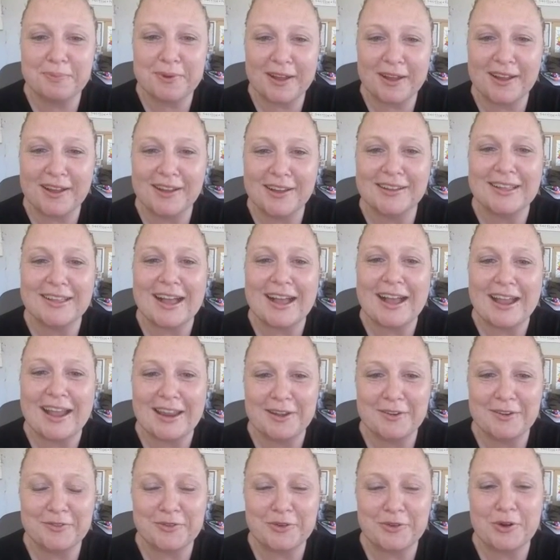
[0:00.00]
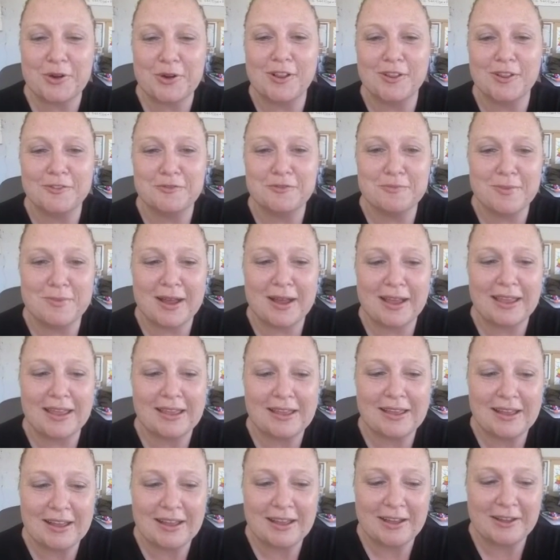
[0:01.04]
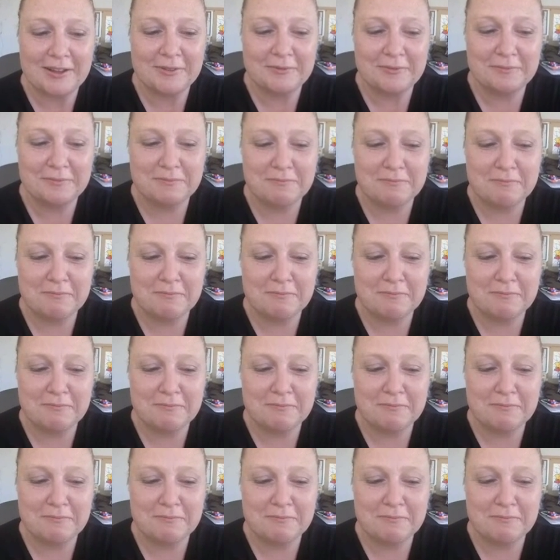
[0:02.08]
guide for all of my